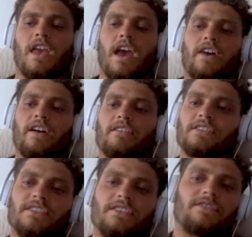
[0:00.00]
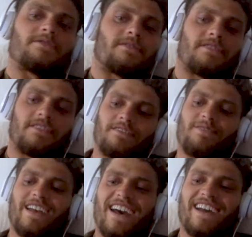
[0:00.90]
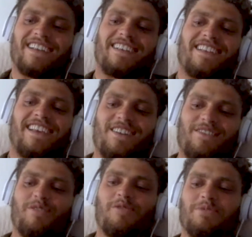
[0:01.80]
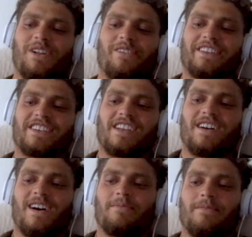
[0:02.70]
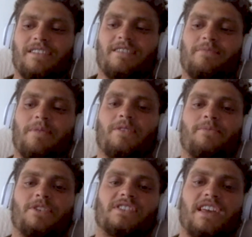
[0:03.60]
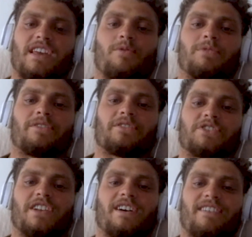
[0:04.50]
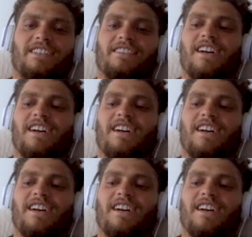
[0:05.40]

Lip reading: Yeah, that was cool. we were blowing shit up. I remember at Monsanam we were blowing shit up,